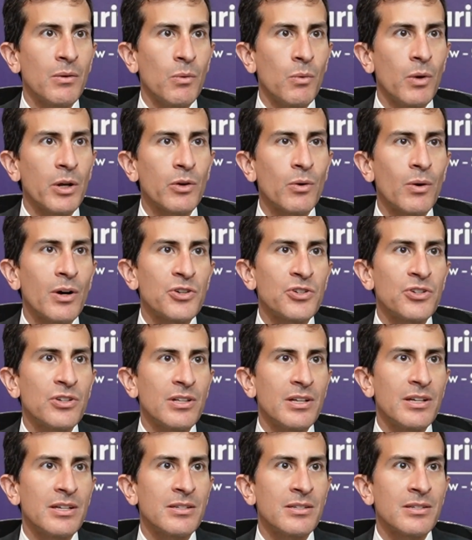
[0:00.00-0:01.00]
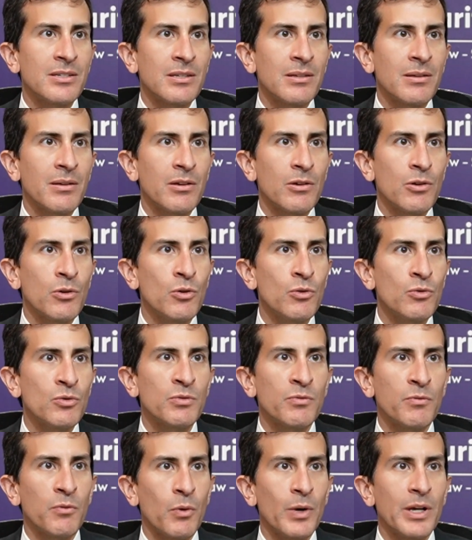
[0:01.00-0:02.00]
one question is
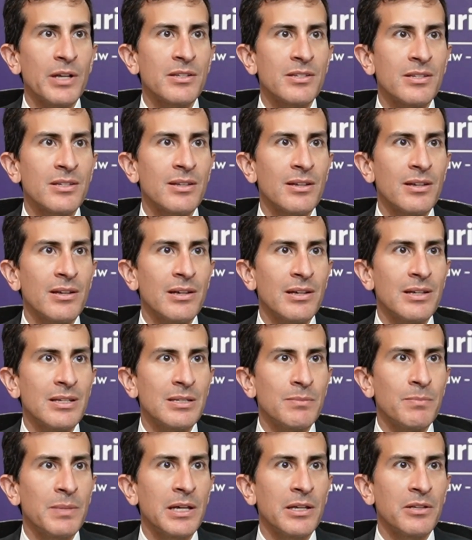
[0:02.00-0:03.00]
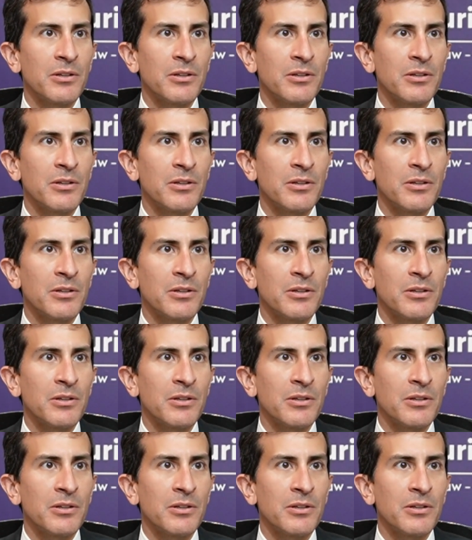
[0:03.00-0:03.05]
whose voice is being